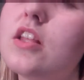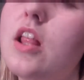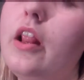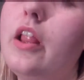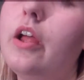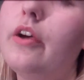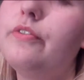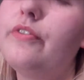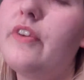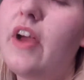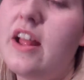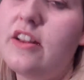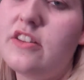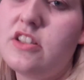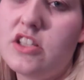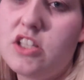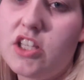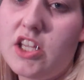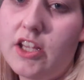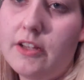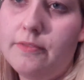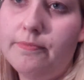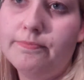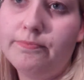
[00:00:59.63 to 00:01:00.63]
I love
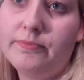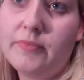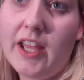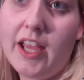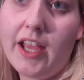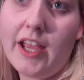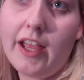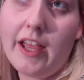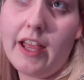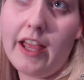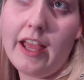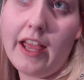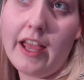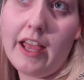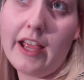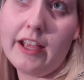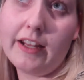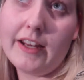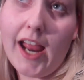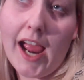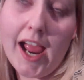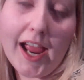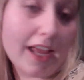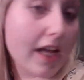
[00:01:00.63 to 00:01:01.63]
fantasy.
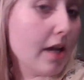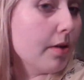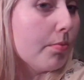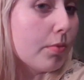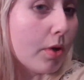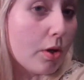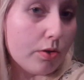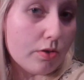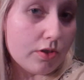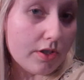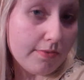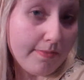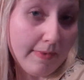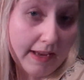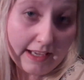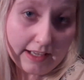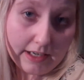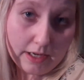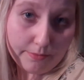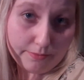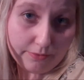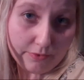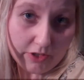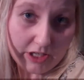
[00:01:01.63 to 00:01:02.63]
And I am going to make it
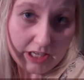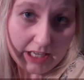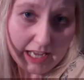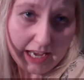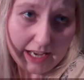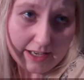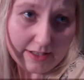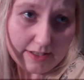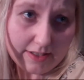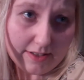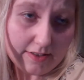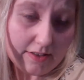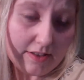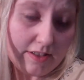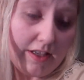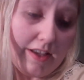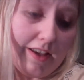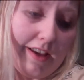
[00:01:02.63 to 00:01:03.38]
up for you guys.